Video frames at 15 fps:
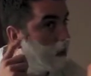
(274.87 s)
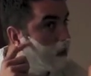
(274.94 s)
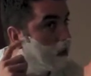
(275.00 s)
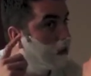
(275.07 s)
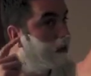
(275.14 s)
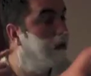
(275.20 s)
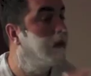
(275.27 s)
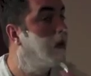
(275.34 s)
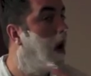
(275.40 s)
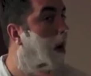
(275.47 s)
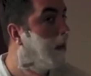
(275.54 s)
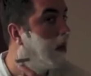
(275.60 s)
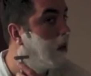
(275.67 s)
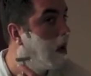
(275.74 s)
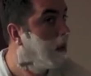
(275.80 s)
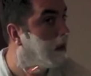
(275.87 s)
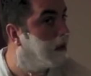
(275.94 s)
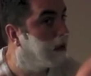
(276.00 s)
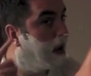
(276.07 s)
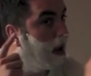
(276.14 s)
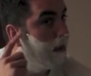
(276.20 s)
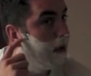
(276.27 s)
which is not my normal
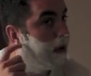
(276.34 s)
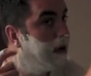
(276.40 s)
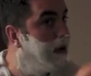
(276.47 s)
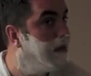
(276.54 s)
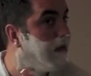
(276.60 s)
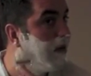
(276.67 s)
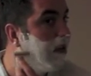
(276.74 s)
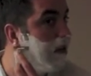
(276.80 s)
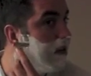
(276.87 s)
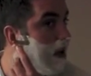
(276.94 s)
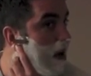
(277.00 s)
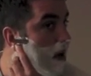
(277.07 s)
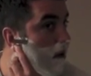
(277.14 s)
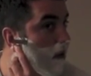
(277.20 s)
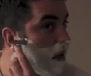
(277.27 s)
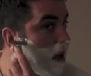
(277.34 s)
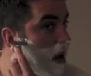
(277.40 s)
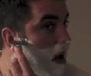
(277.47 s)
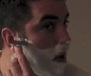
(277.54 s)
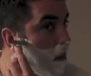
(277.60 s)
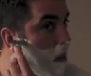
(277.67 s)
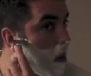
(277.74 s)
side, but for the sake of the
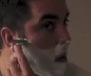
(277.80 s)
camera.